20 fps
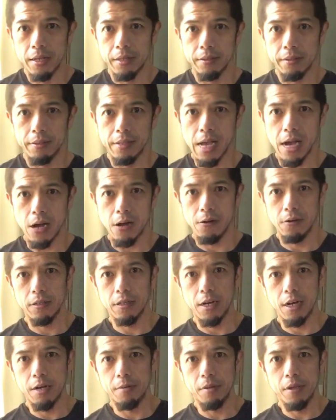Now,
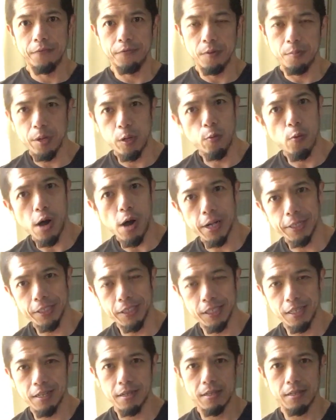uh, if you've been
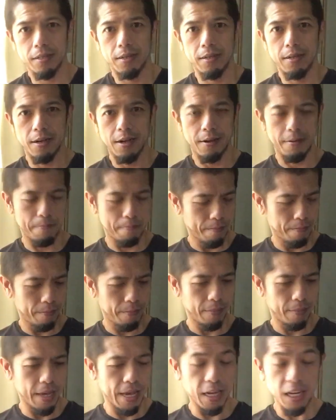watching um,
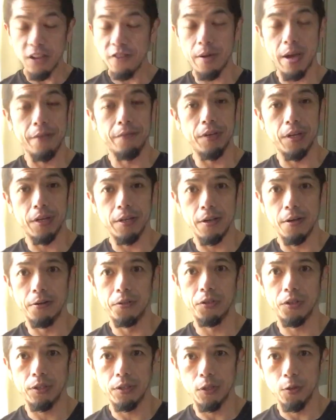any of my
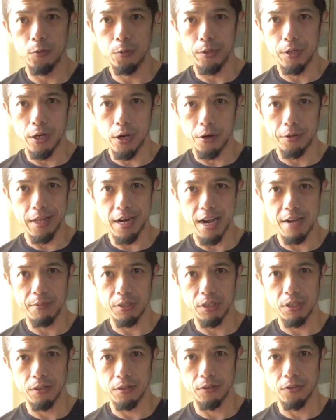videos, you would know that I'm a
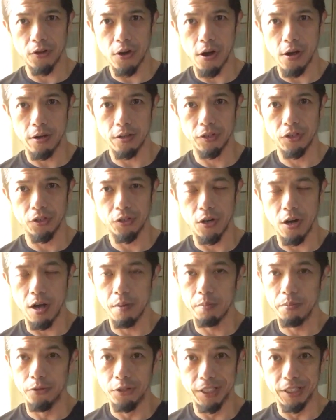strong,
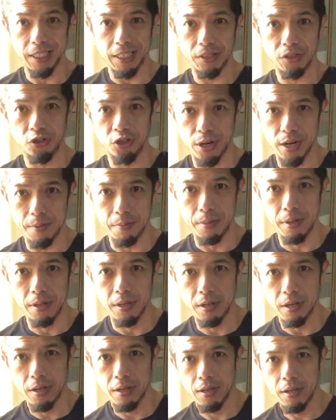strong pre-trib
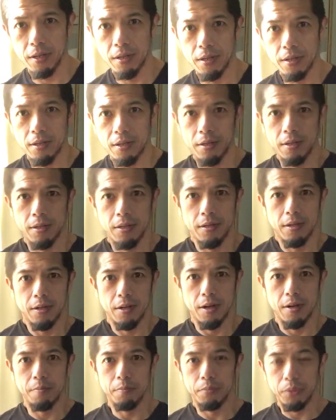
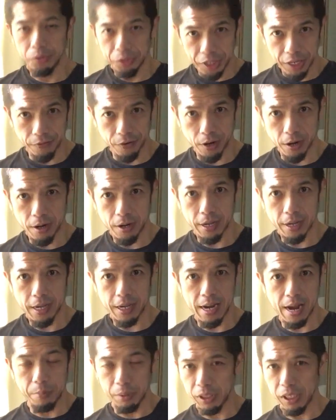um, believer,
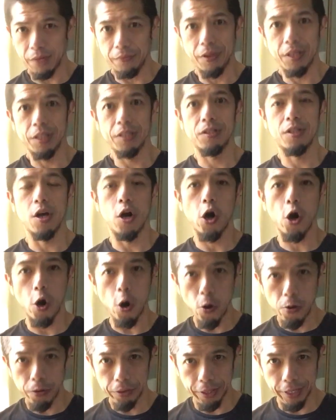and I believe it's the
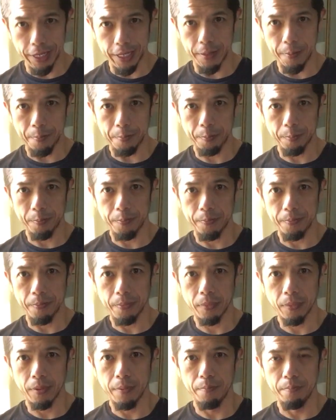only
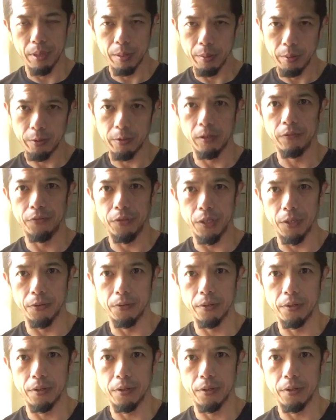biblical view.